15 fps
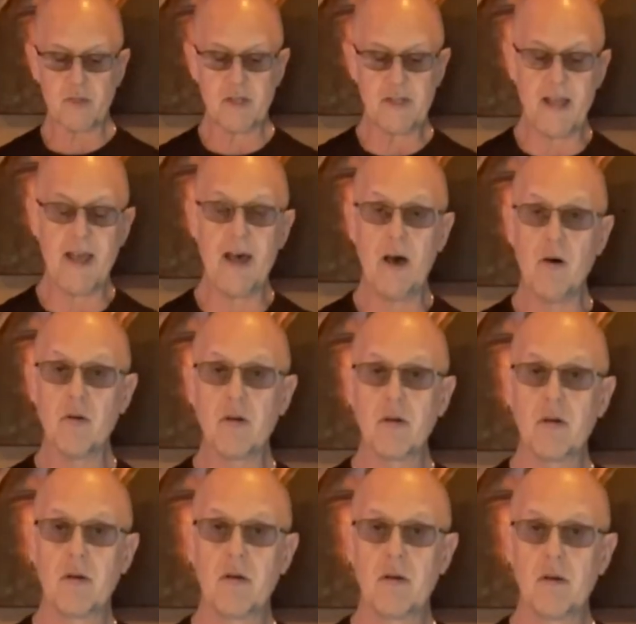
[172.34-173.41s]
Now,
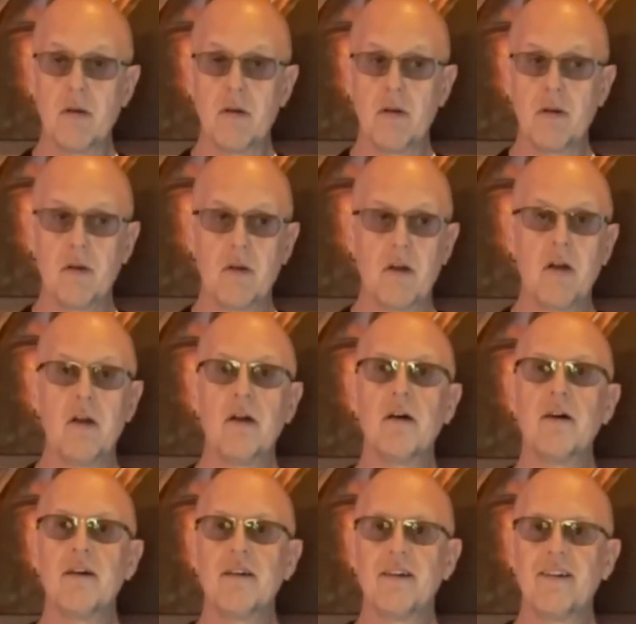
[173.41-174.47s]

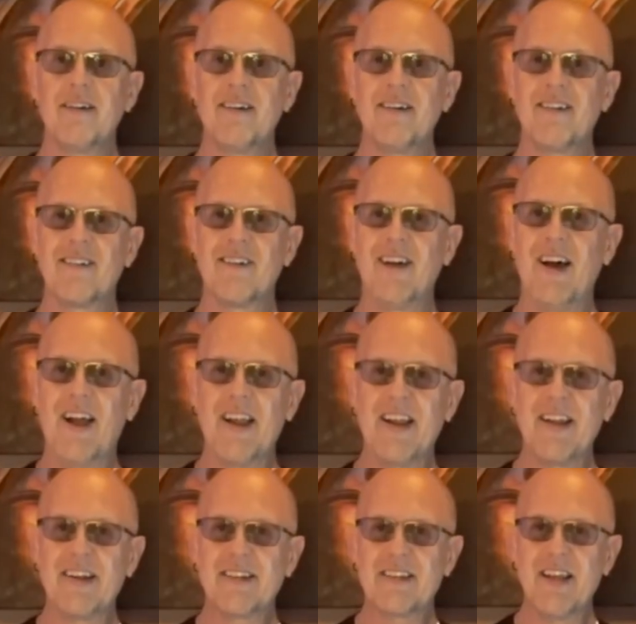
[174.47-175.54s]
right,
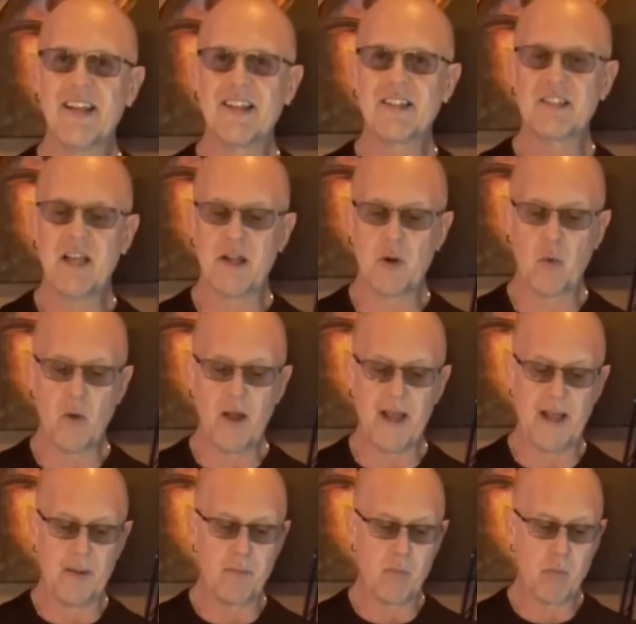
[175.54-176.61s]
it takes that
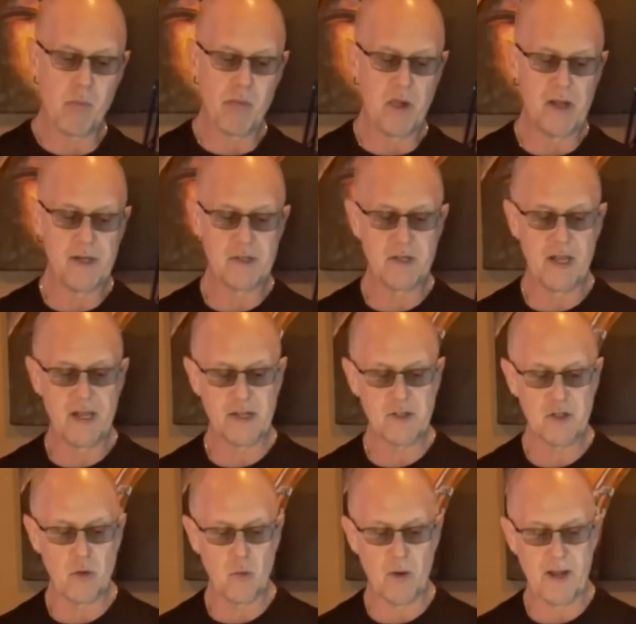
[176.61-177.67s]
away. It
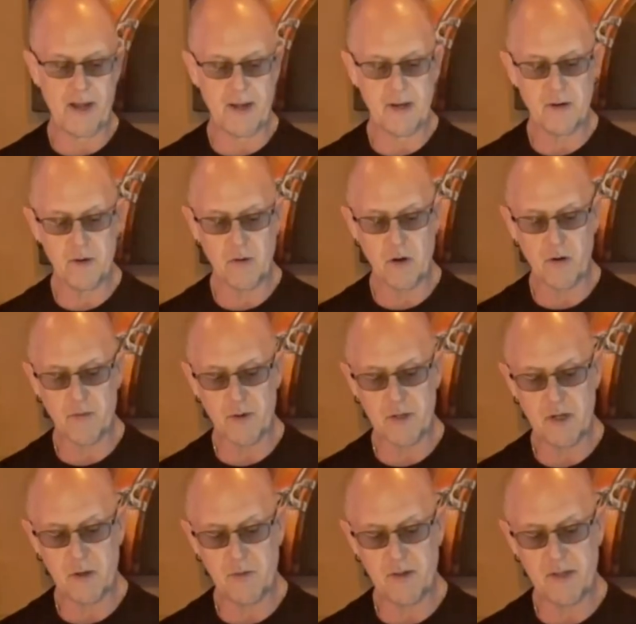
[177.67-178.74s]
takes away your
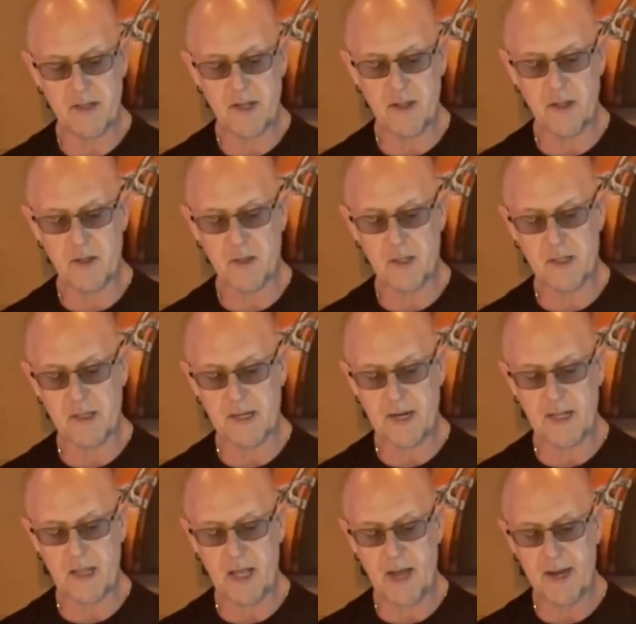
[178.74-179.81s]
overtone. Then the other thing that
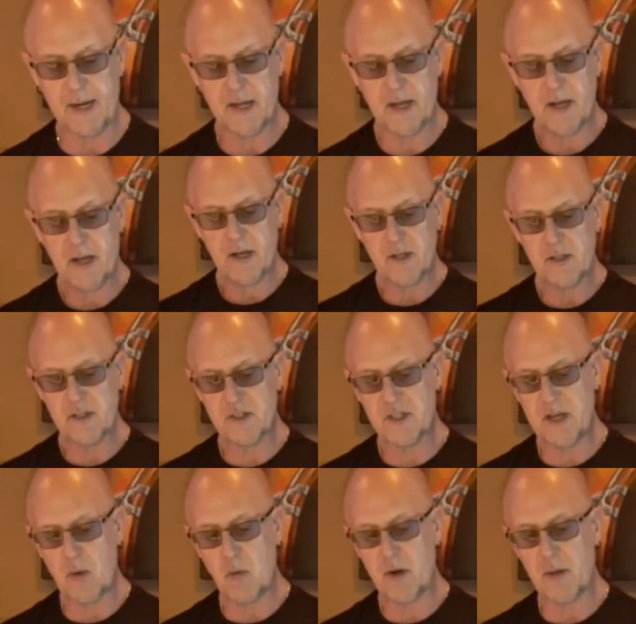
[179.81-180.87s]
I like, let's
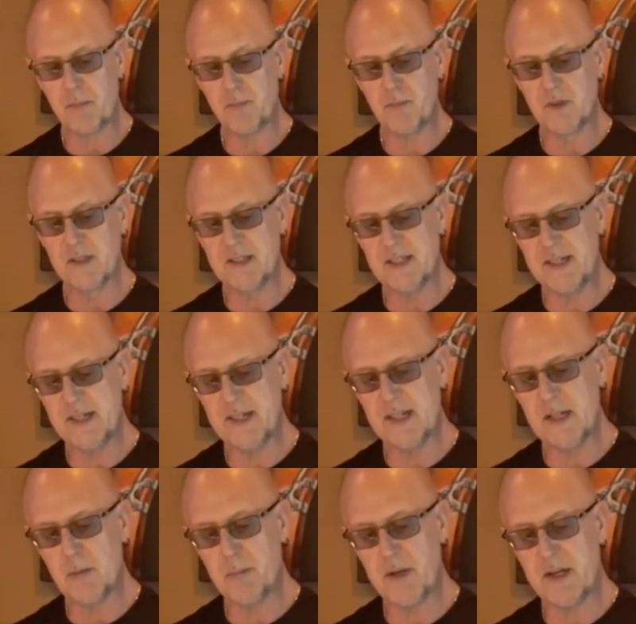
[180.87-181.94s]
say I want a
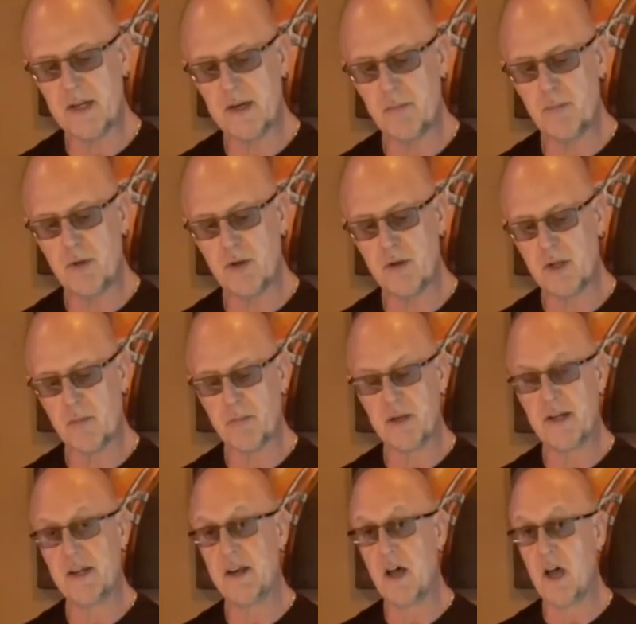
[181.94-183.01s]
little bit of muting,
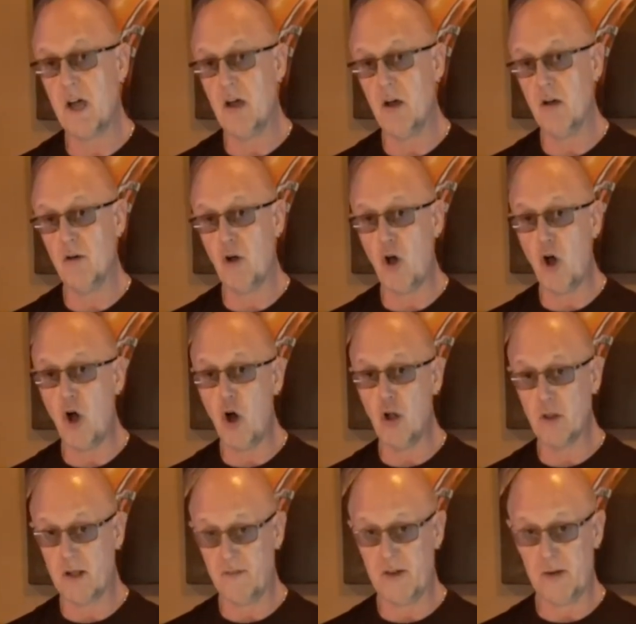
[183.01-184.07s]
but not
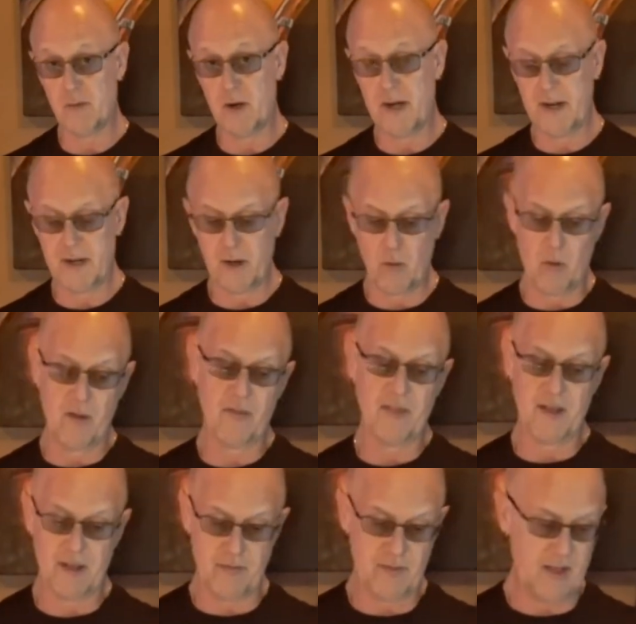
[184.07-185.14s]
all of it, right? I don't want
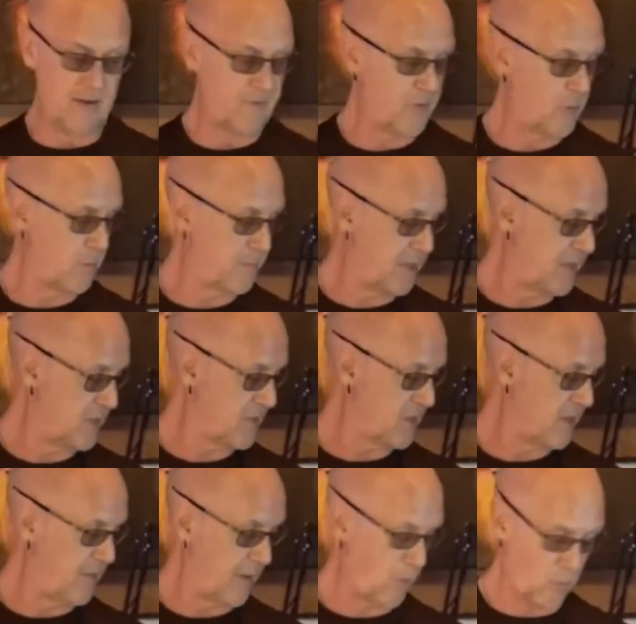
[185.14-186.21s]
that full piece
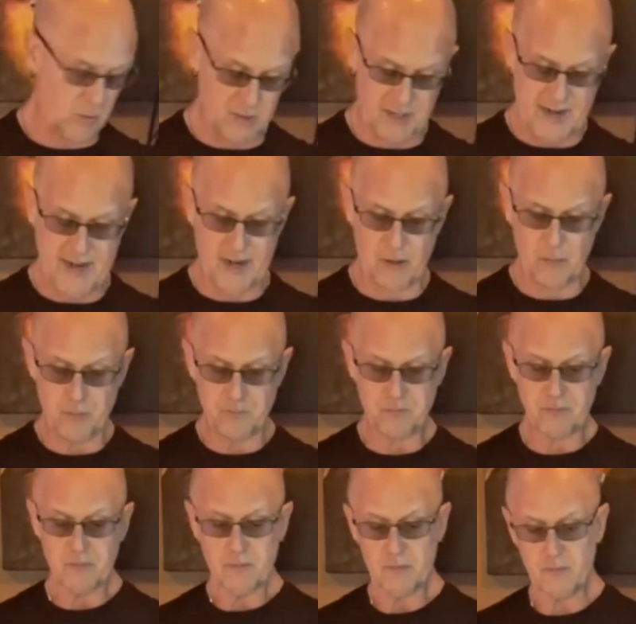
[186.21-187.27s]
on there. Well, now
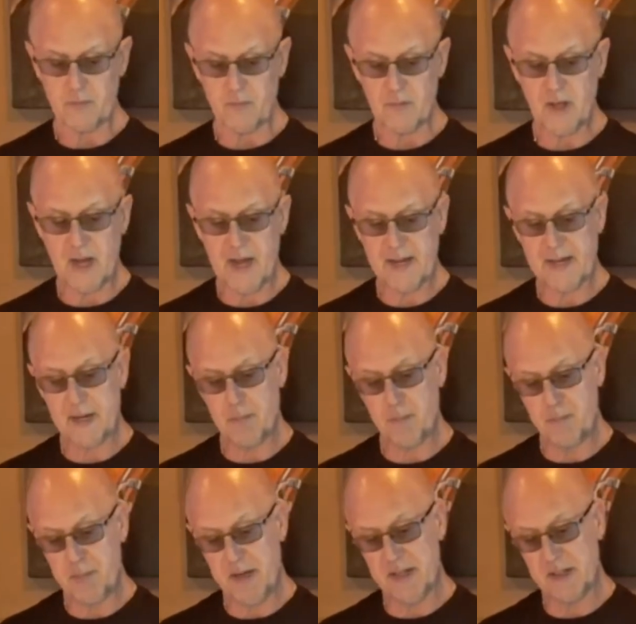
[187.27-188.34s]
I can
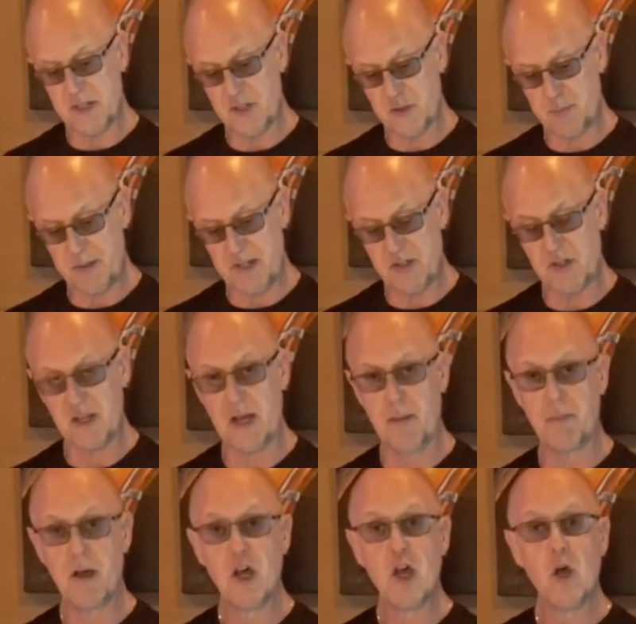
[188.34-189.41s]
bend this piece
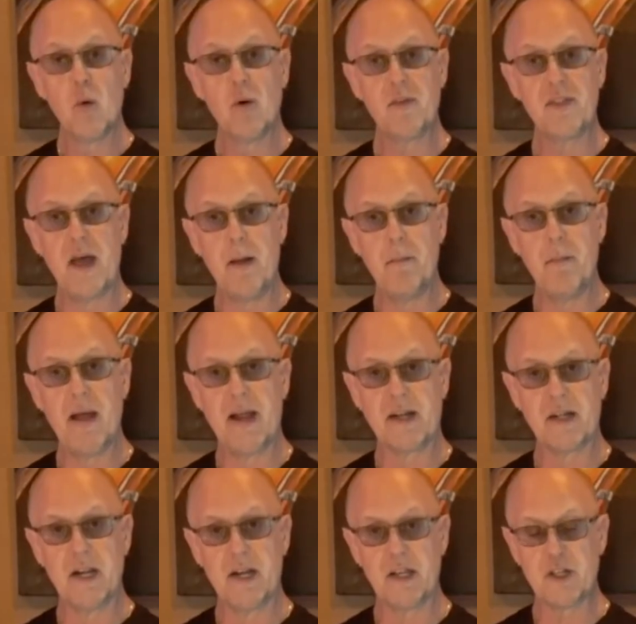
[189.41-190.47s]
up with that
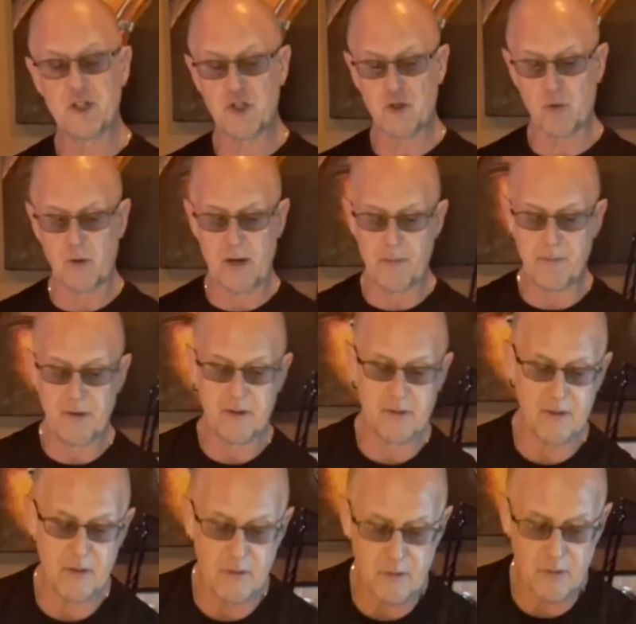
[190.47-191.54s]
magnetic strip.
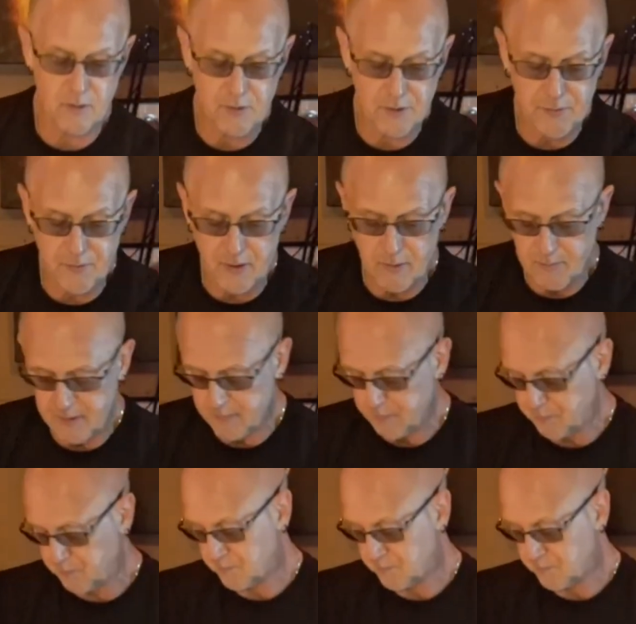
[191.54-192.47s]
Here, I'll pull the drum up